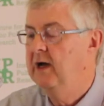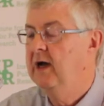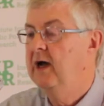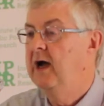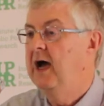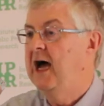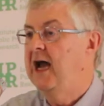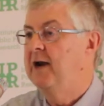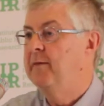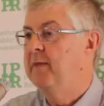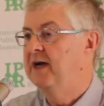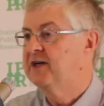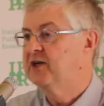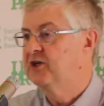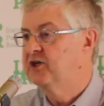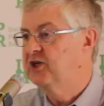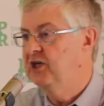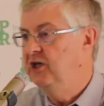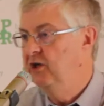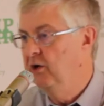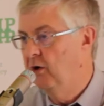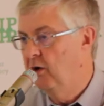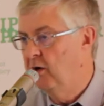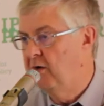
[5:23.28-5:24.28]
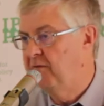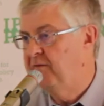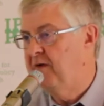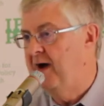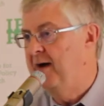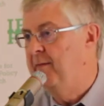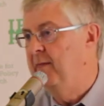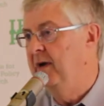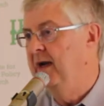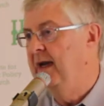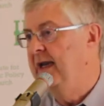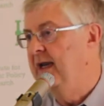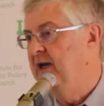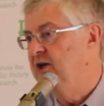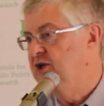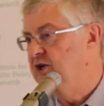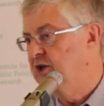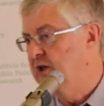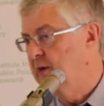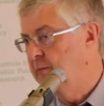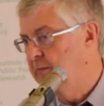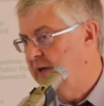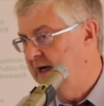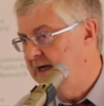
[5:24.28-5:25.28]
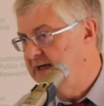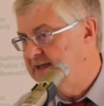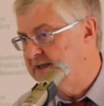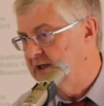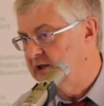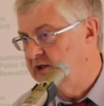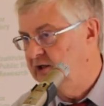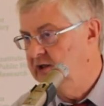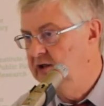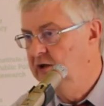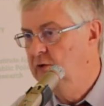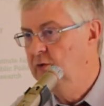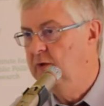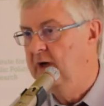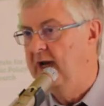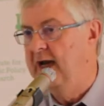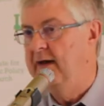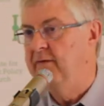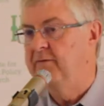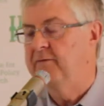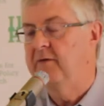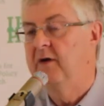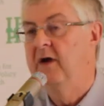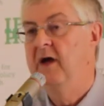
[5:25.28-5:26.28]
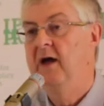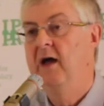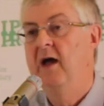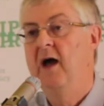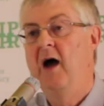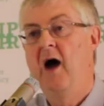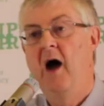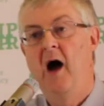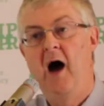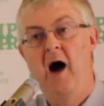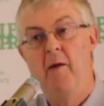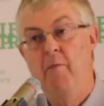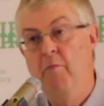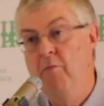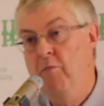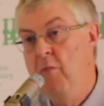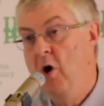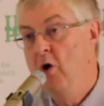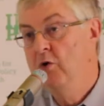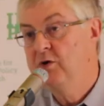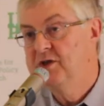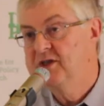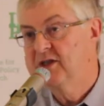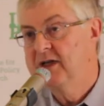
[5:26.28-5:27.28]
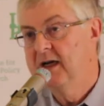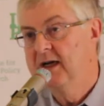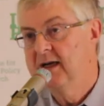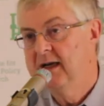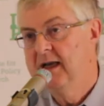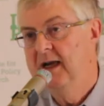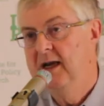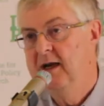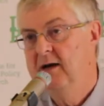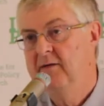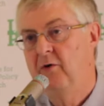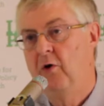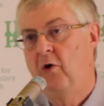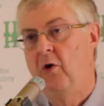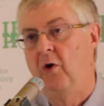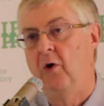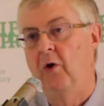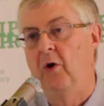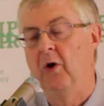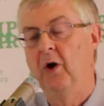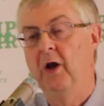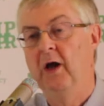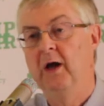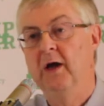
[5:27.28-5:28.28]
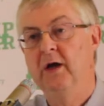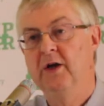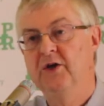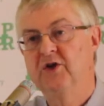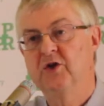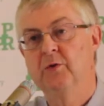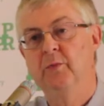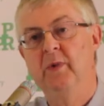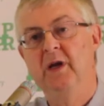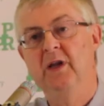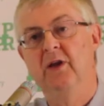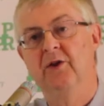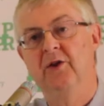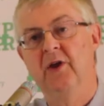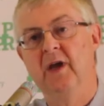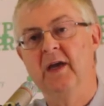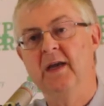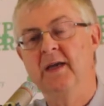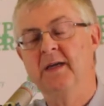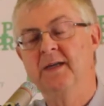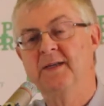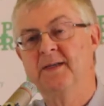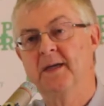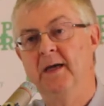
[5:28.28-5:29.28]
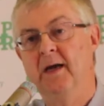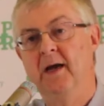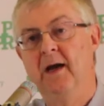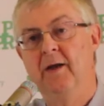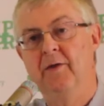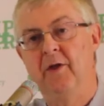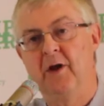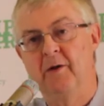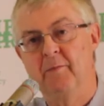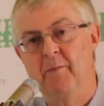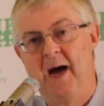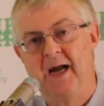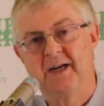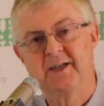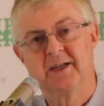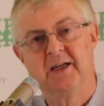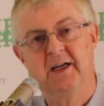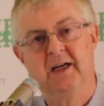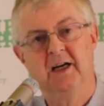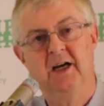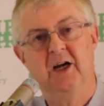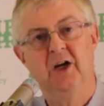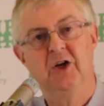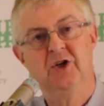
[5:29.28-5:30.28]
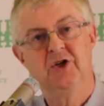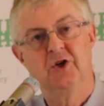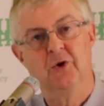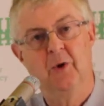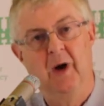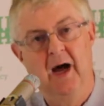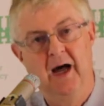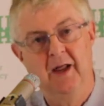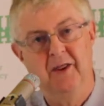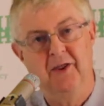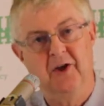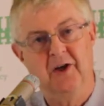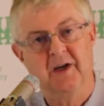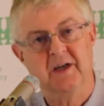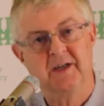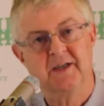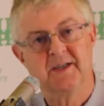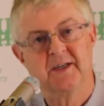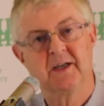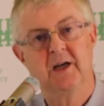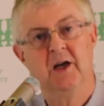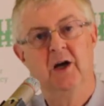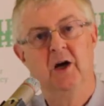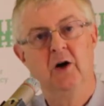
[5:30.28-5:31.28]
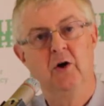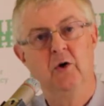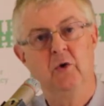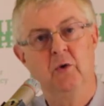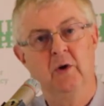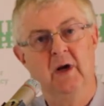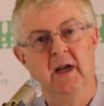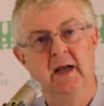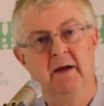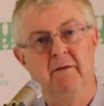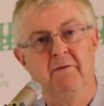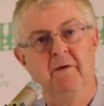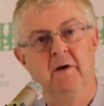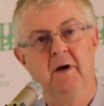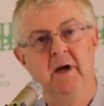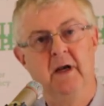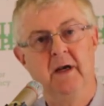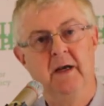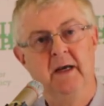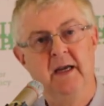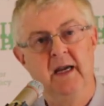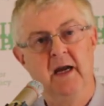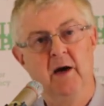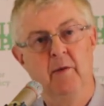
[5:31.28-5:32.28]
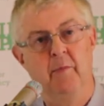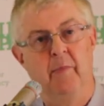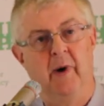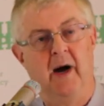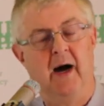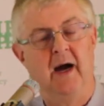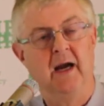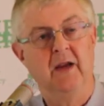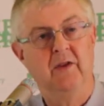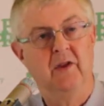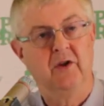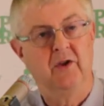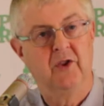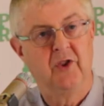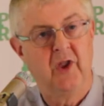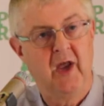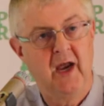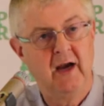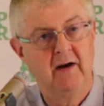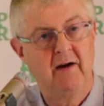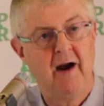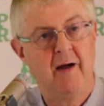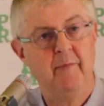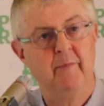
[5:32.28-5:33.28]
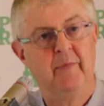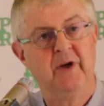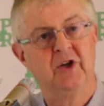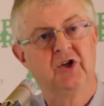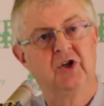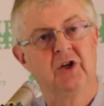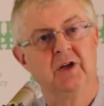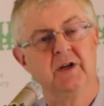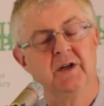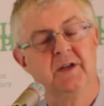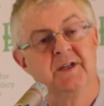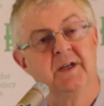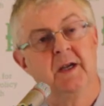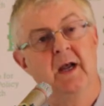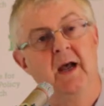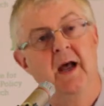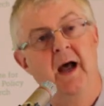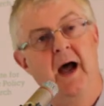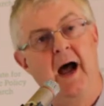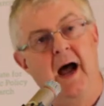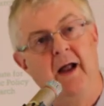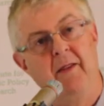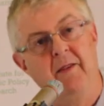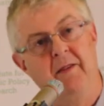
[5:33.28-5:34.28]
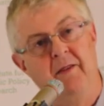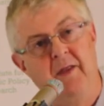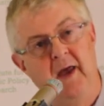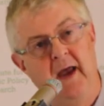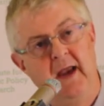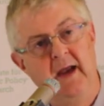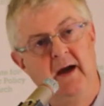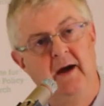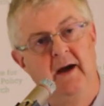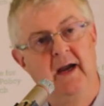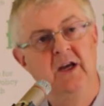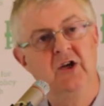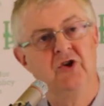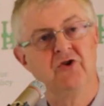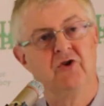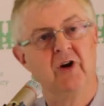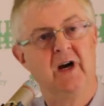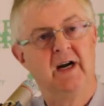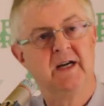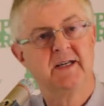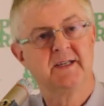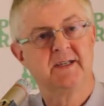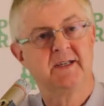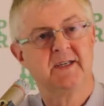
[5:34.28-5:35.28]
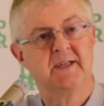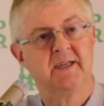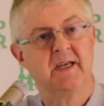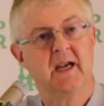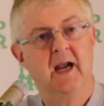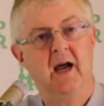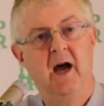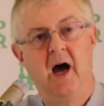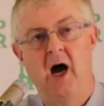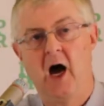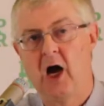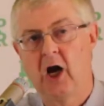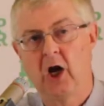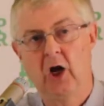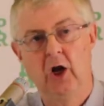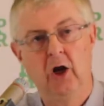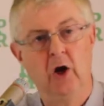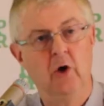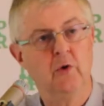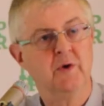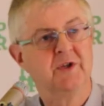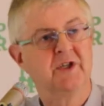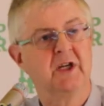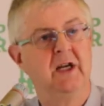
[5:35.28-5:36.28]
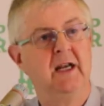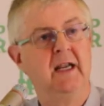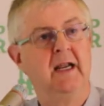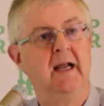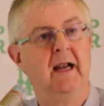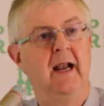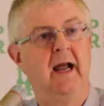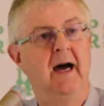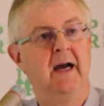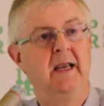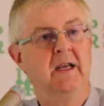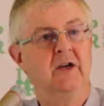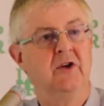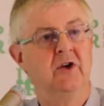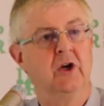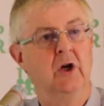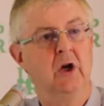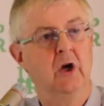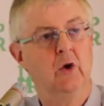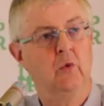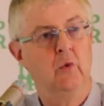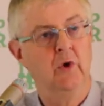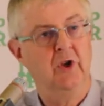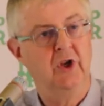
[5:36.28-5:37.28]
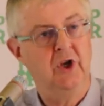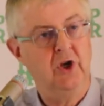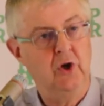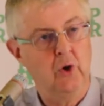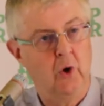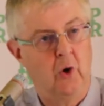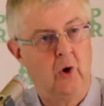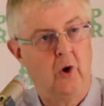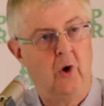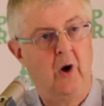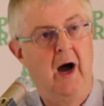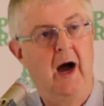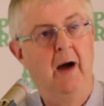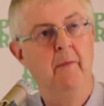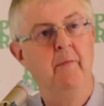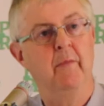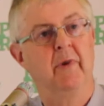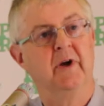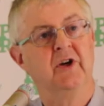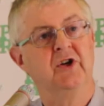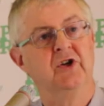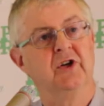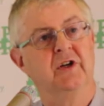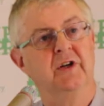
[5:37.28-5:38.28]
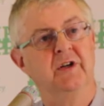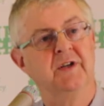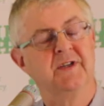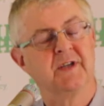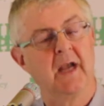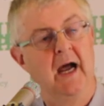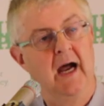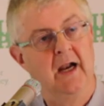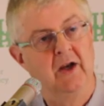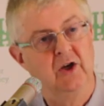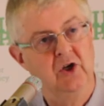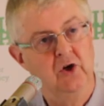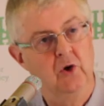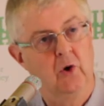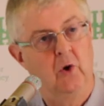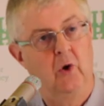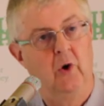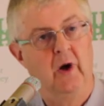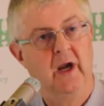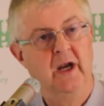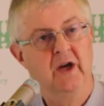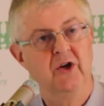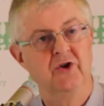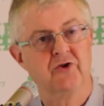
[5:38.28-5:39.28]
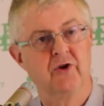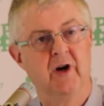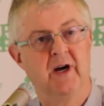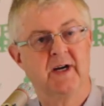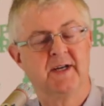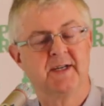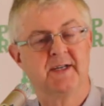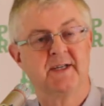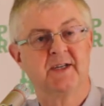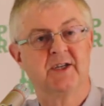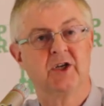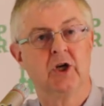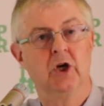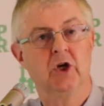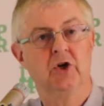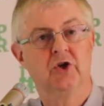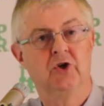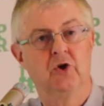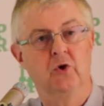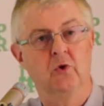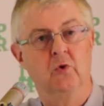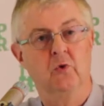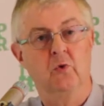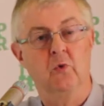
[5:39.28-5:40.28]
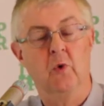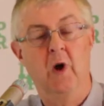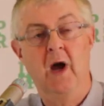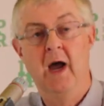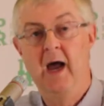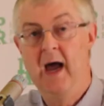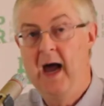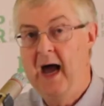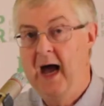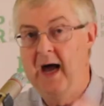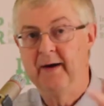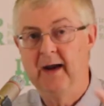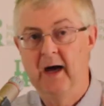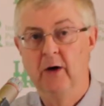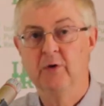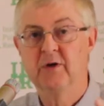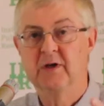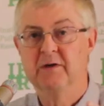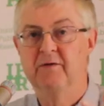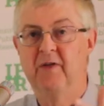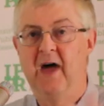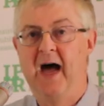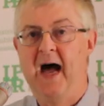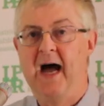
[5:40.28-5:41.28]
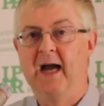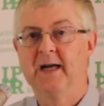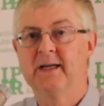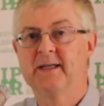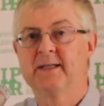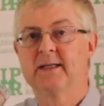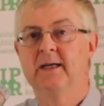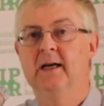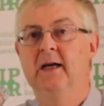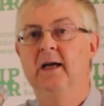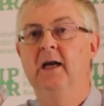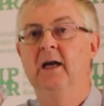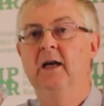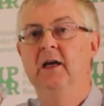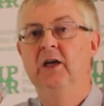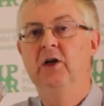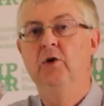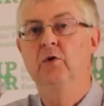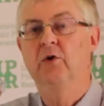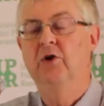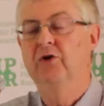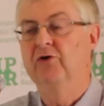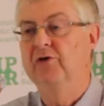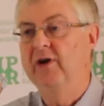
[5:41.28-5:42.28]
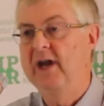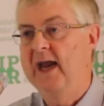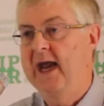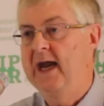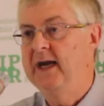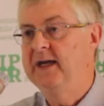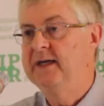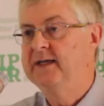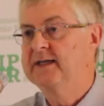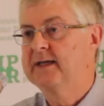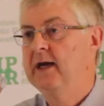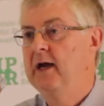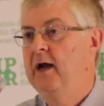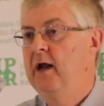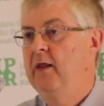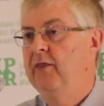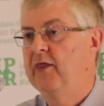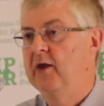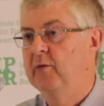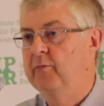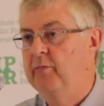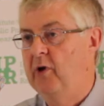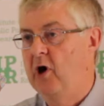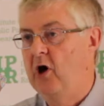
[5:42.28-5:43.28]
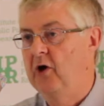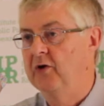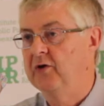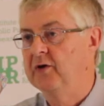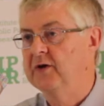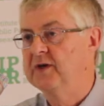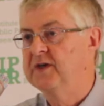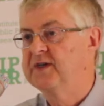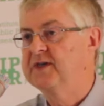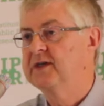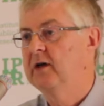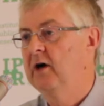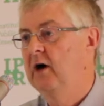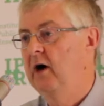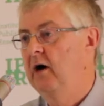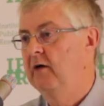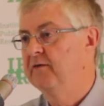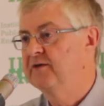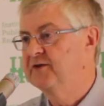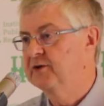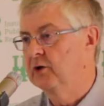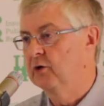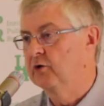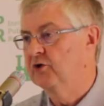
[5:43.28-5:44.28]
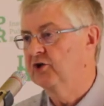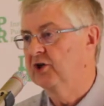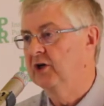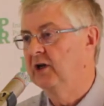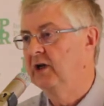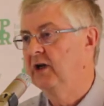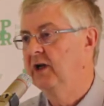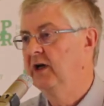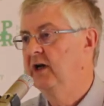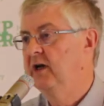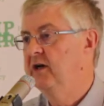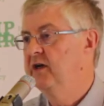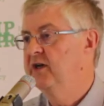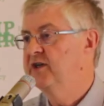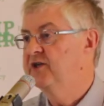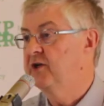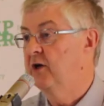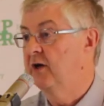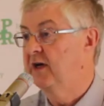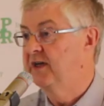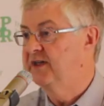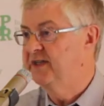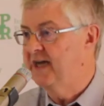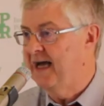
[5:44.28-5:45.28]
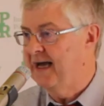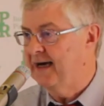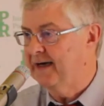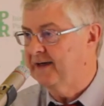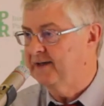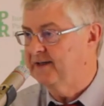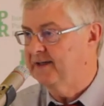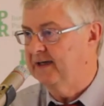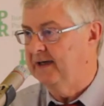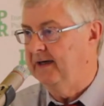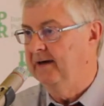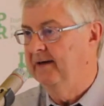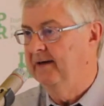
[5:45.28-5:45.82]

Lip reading: and matter to your family and to the place that you live are most likely of all to be the things that matter to others who live nearby, that their ambitions and their interests are closely aligned with your ambitions and your interests too. And out of that, you create the bonds of social solidarity.